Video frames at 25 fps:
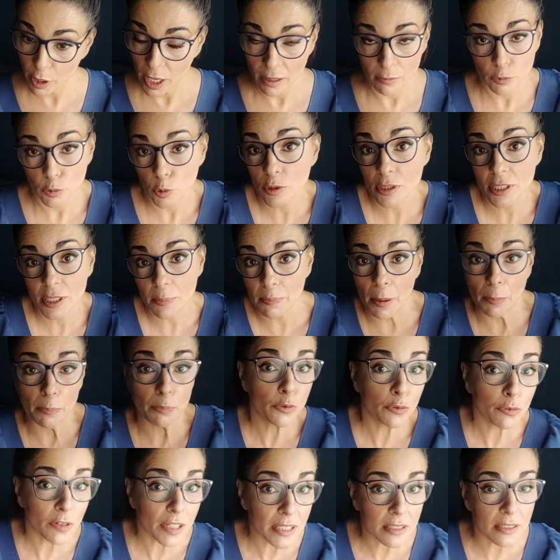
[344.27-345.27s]
It's not
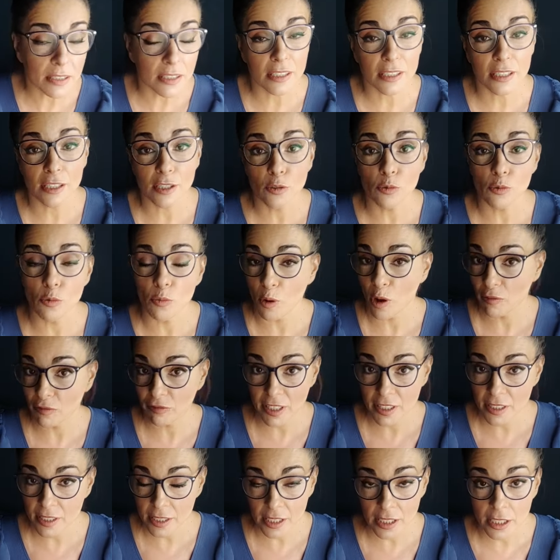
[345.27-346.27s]
more or less
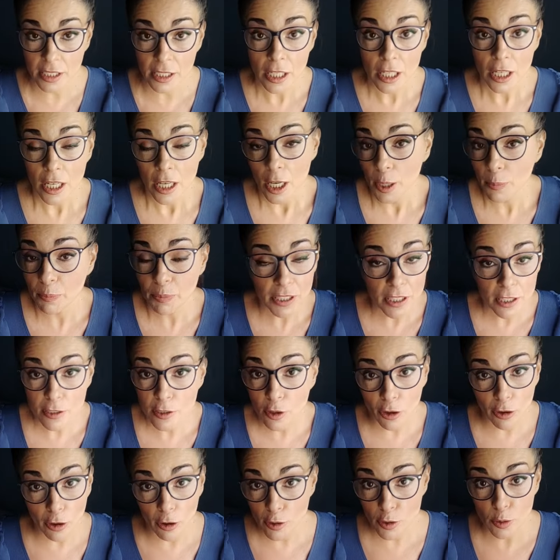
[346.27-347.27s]
difficult. Mistakes could
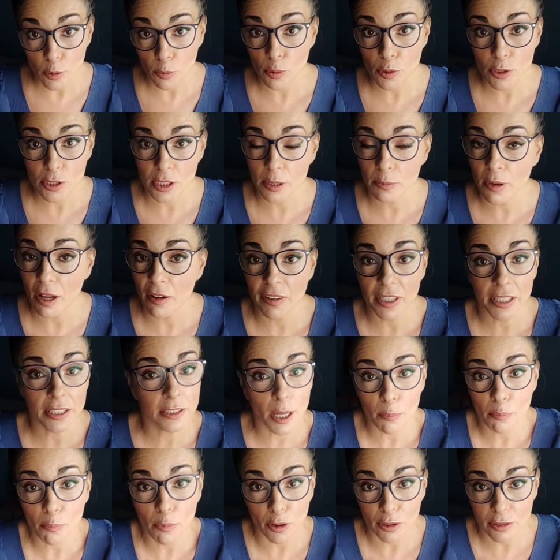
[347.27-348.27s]
happen with whatever
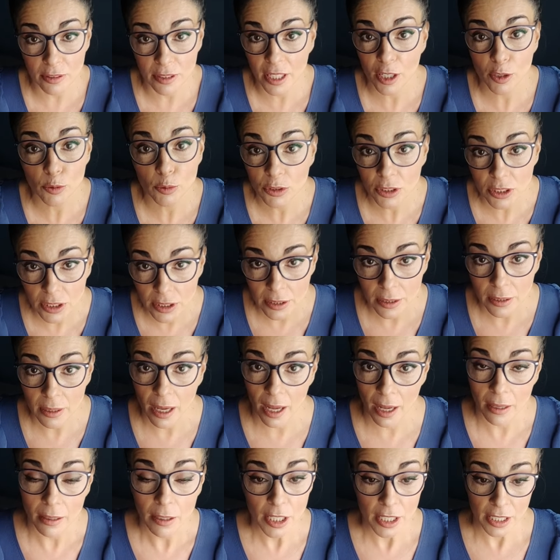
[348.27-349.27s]
carrier you choose.
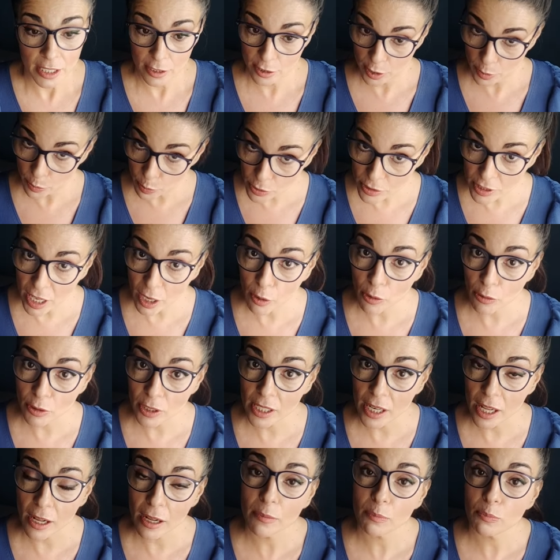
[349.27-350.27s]
This is also
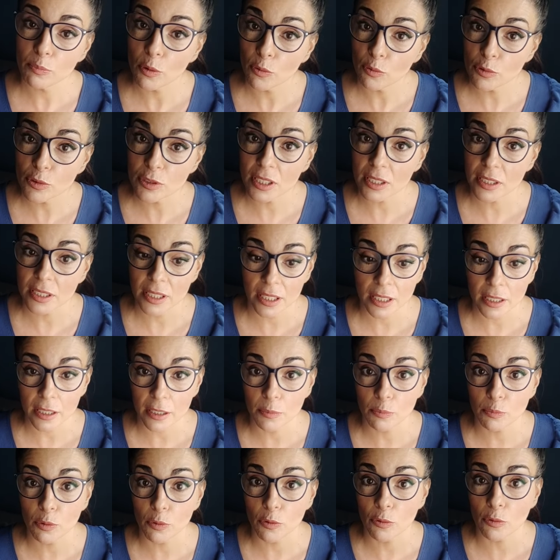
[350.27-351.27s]
why we are
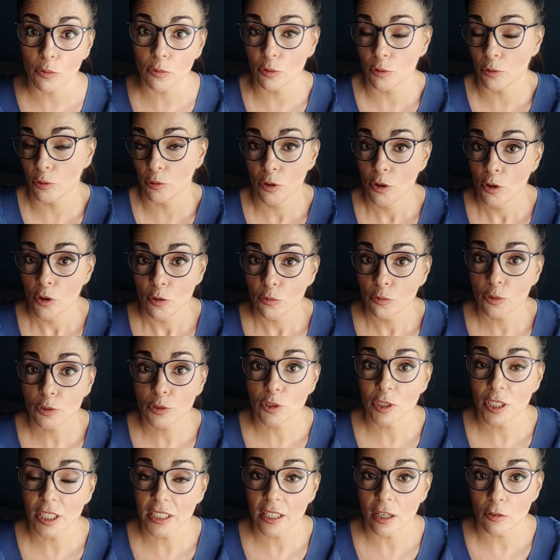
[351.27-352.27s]
here for you, to
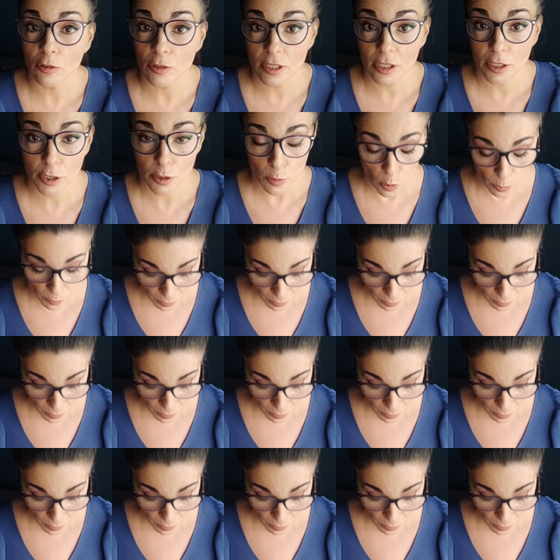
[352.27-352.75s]
help and give you